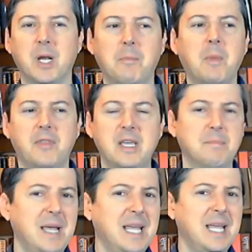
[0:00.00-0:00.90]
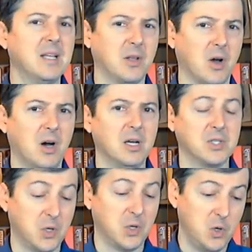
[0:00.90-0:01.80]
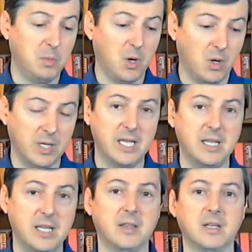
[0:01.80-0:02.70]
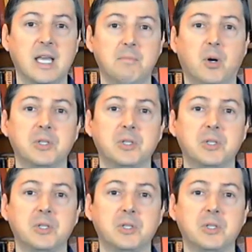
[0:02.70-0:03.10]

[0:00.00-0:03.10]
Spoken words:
But I'm not the immediate cause. The cue ball hitting the